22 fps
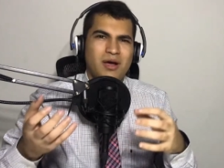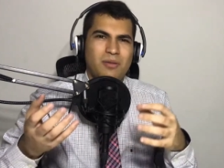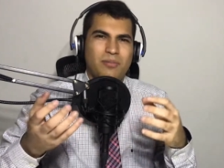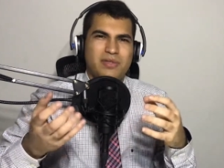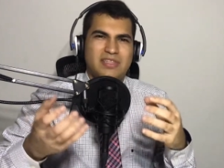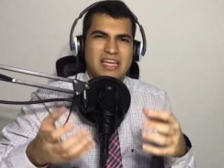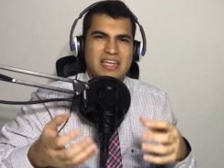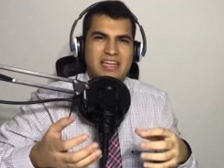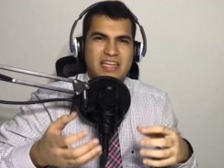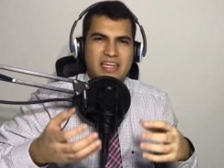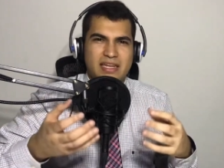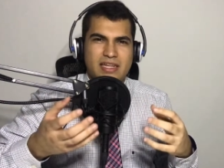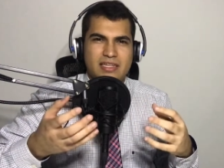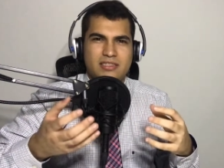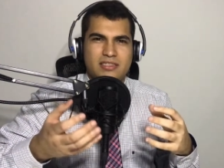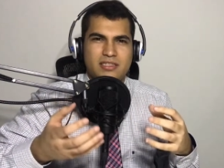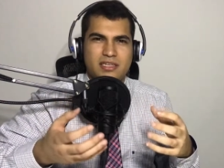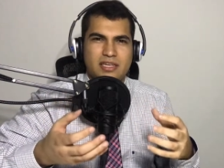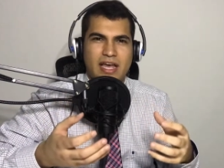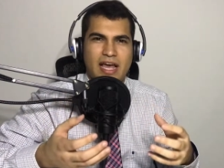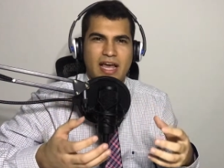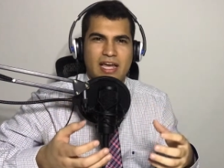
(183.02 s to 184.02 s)
but they needed
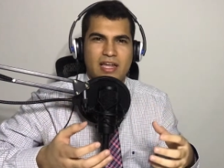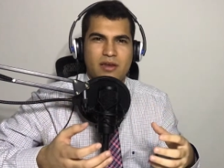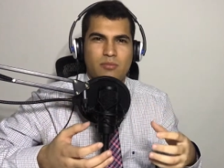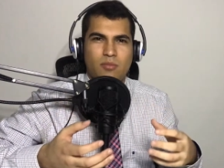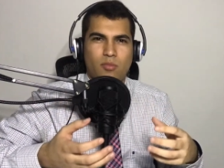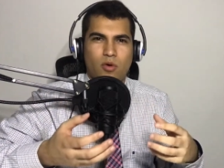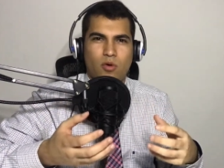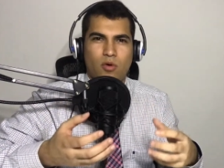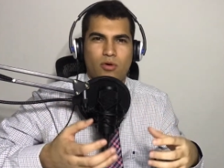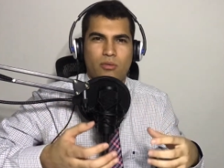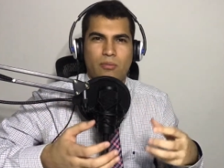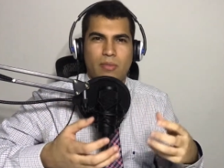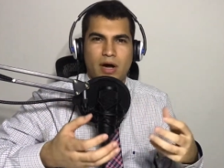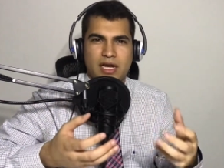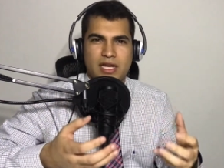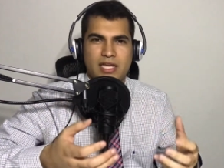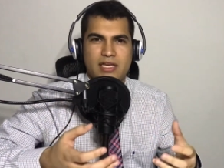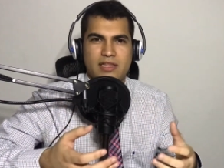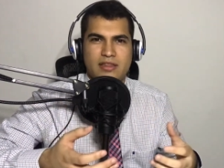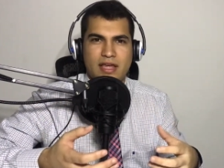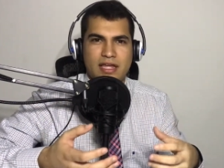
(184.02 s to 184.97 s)
to gain more money.